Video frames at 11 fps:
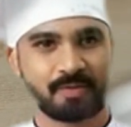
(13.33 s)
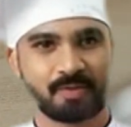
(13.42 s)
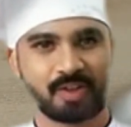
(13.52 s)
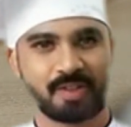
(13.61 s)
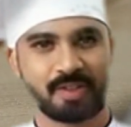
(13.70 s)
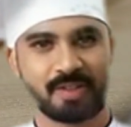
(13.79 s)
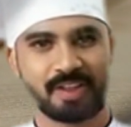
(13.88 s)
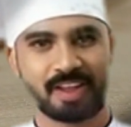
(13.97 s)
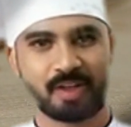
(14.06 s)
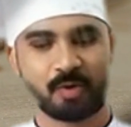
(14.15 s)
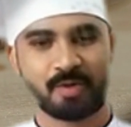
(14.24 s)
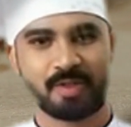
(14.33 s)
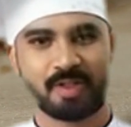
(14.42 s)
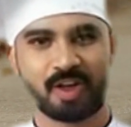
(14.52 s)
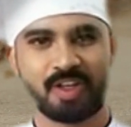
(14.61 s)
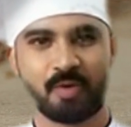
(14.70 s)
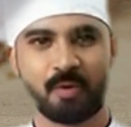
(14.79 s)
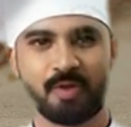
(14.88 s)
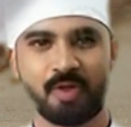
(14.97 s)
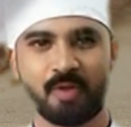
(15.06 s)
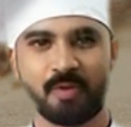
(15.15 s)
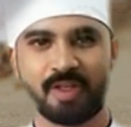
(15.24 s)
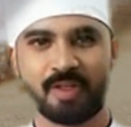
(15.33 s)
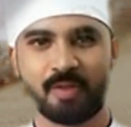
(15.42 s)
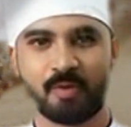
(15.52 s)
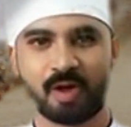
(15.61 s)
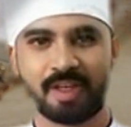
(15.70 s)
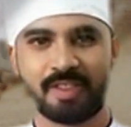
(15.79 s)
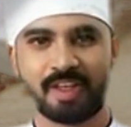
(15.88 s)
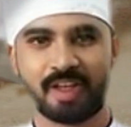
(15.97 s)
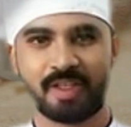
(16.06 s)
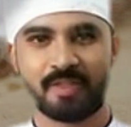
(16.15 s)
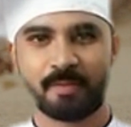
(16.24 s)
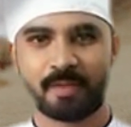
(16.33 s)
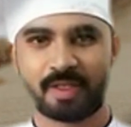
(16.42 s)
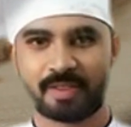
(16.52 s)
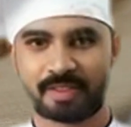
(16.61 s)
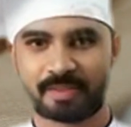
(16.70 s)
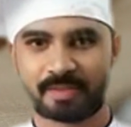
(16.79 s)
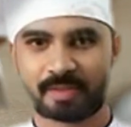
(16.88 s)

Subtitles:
First, it all starts with choosing the right cut of meat.